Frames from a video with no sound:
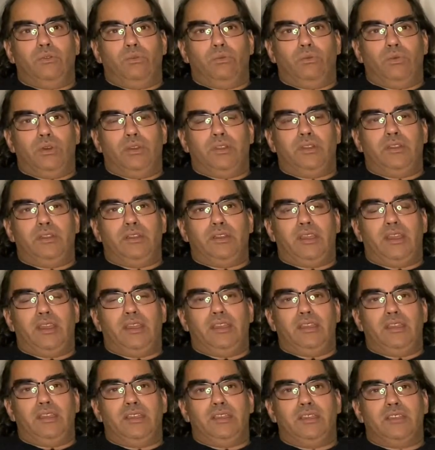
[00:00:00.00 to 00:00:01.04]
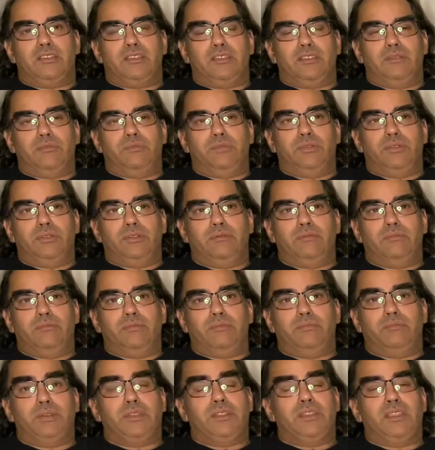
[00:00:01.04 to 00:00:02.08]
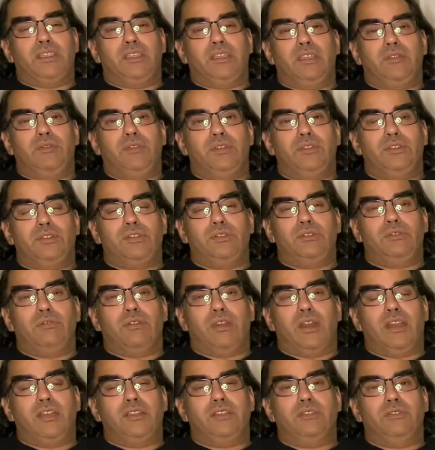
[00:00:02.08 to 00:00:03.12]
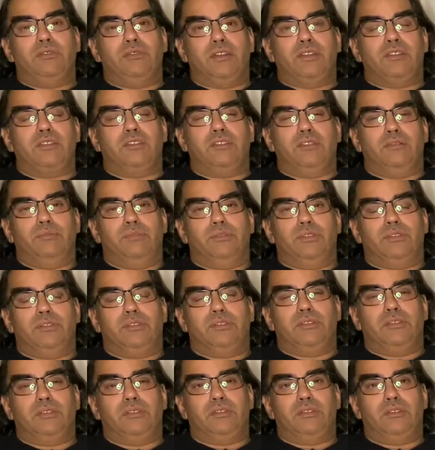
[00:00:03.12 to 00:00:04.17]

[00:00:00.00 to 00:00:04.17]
one AES input, but they give you two I2S inputs.